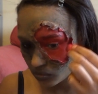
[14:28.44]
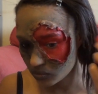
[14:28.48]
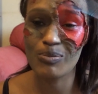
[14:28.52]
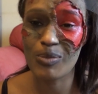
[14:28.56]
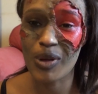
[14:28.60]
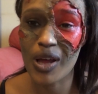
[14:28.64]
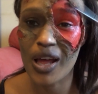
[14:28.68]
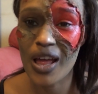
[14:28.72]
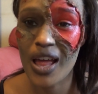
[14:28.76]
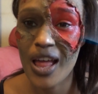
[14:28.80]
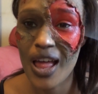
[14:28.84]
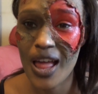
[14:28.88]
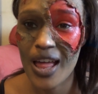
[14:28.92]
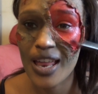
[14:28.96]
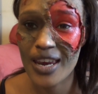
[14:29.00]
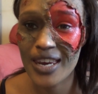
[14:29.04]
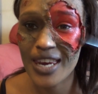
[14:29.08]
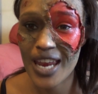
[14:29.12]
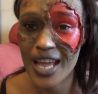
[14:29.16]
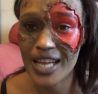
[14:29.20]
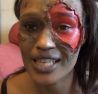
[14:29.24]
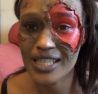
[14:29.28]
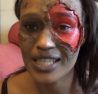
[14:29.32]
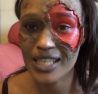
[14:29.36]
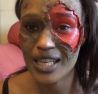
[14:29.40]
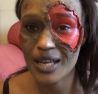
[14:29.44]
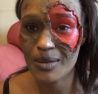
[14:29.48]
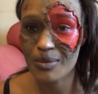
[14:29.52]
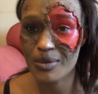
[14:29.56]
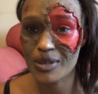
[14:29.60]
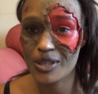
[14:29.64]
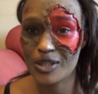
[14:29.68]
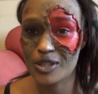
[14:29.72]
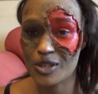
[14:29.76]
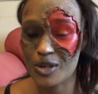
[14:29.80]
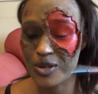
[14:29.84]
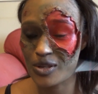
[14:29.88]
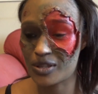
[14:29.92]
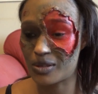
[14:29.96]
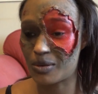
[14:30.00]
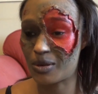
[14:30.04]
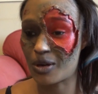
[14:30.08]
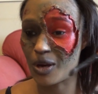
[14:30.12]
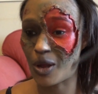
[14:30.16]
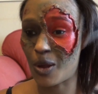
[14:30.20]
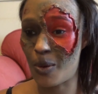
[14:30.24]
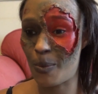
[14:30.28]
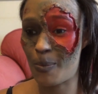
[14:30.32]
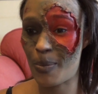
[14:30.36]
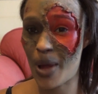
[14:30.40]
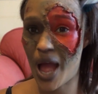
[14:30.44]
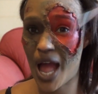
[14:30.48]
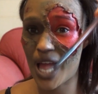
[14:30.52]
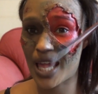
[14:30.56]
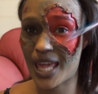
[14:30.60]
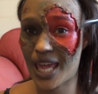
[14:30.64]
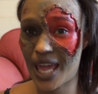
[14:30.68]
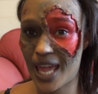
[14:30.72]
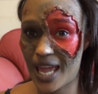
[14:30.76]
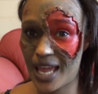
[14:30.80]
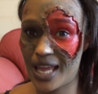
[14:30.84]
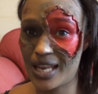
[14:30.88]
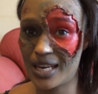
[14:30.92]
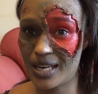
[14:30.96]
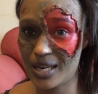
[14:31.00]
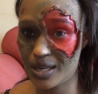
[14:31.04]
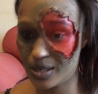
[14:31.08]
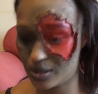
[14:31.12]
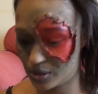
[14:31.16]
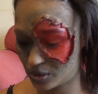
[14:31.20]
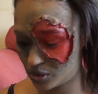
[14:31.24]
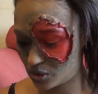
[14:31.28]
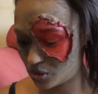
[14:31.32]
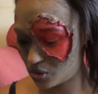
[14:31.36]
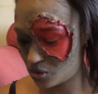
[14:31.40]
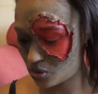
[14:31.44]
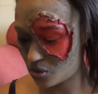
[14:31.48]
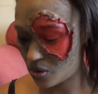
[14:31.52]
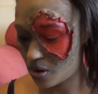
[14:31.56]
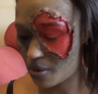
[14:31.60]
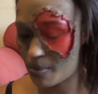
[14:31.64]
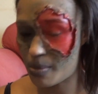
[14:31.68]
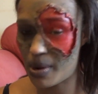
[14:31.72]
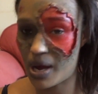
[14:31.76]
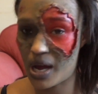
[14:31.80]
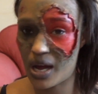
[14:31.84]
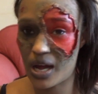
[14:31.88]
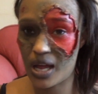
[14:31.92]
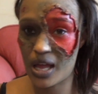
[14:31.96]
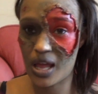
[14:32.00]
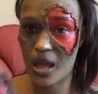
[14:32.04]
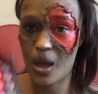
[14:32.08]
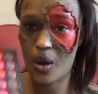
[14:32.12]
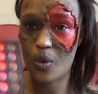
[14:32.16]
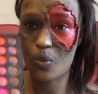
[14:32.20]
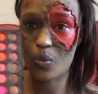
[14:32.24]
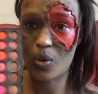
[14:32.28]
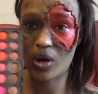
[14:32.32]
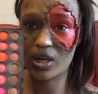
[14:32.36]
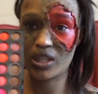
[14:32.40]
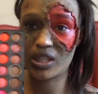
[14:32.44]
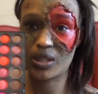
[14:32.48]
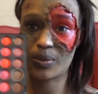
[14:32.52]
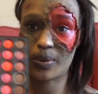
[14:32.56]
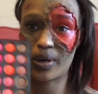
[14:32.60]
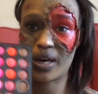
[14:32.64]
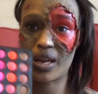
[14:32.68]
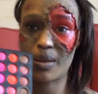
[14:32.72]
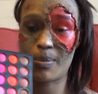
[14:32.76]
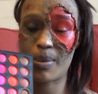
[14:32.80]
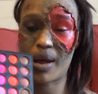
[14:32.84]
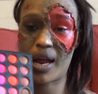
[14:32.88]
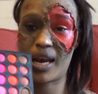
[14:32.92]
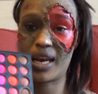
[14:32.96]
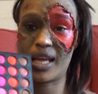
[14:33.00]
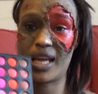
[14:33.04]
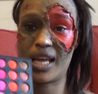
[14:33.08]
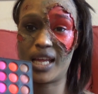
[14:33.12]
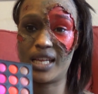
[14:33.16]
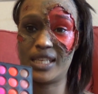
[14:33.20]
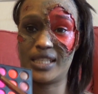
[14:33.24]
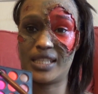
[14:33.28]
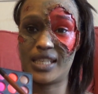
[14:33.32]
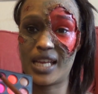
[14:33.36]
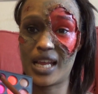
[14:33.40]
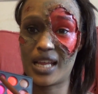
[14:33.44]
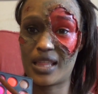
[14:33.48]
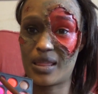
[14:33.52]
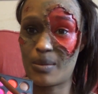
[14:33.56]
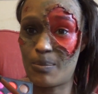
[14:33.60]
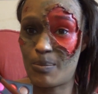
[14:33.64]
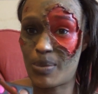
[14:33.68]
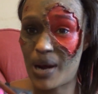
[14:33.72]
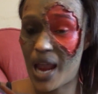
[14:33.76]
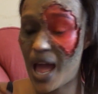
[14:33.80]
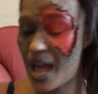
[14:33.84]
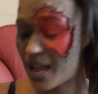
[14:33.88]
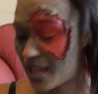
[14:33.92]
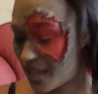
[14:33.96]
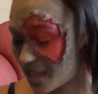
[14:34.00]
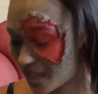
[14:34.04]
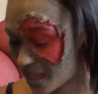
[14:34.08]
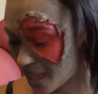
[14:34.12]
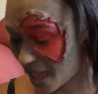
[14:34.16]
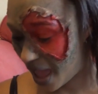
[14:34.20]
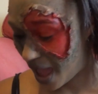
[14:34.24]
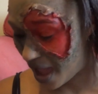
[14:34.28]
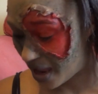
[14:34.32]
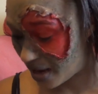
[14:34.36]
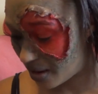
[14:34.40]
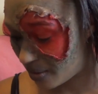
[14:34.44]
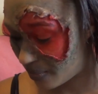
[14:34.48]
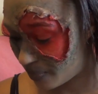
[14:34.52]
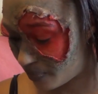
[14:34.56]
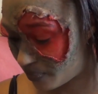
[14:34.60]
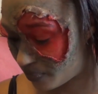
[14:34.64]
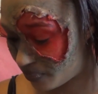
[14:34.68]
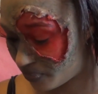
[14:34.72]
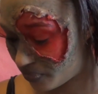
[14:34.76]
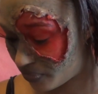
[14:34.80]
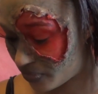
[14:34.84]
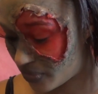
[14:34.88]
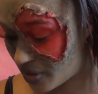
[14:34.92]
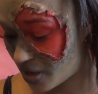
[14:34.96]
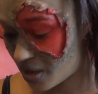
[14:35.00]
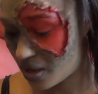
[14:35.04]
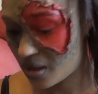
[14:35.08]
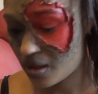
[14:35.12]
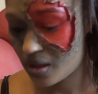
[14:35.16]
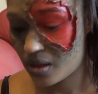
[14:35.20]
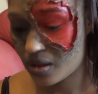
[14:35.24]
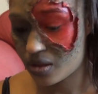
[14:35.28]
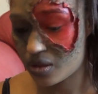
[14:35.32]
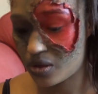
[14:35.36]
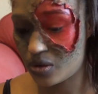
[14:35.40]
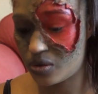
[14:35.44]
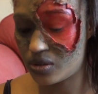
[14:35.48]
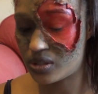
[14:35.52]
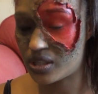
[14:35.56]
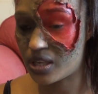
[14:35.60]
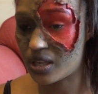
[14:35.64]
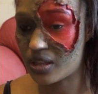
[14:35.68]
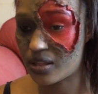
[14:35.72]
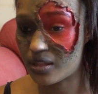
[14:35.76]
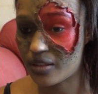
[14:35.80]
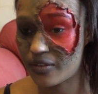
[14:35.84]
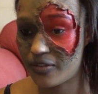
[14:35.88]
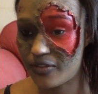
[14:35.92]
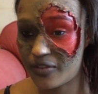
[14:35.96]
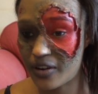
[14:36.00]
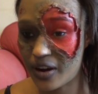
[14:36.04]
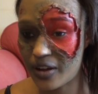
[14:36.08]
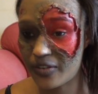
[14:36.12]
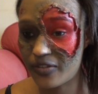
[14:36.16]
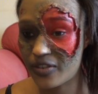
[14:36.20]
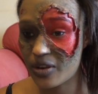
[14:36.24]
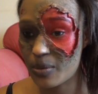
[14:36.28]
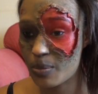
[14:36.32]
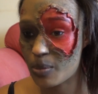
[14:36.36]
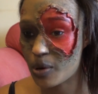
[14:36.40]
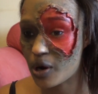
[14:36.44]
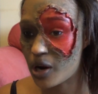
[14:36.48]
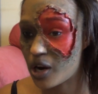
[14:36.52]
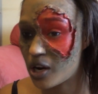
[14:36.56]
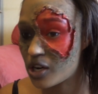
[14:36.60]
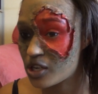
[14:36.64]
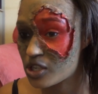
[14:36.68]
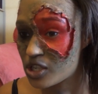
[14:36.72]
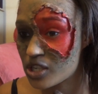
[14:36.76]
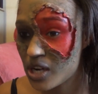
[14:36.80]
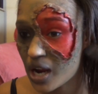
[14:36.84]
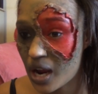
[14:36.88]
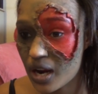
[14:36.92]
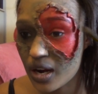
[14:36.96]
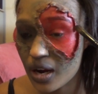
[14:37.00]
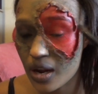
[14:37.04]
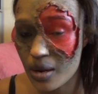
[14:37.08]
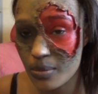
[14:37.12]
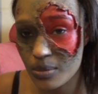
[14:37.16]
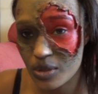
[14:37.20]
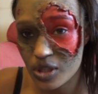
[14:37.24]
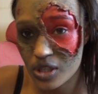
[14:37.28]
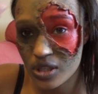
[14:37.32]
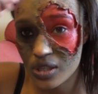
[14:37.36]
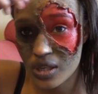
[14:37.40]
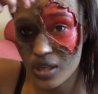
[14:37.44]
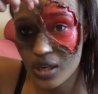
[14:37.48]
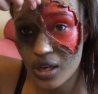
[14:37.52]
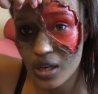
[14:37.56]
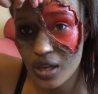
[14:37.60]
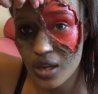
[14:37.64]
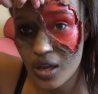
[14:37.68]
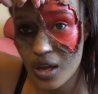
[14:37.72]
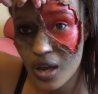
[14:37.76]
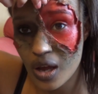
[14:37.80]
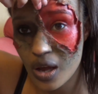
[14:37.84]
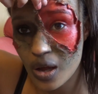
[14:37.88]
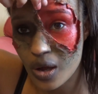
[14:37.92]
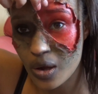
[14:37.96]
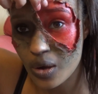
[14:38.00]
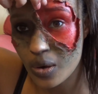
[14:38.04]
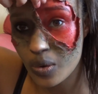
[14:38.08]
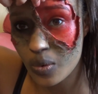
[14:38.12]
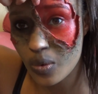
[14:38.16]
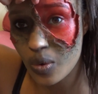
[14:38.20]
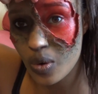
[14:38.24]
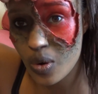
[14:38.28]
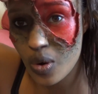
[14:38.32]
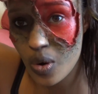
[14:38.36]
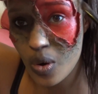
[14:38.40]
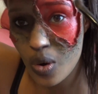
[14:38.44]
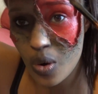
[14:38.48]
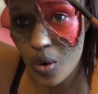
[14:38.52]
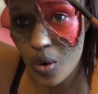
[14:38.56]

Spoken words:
But next thing I'm going to do is I'm going to go back into my 120 palette and take the black again using the fluffy brush and I'm just going to go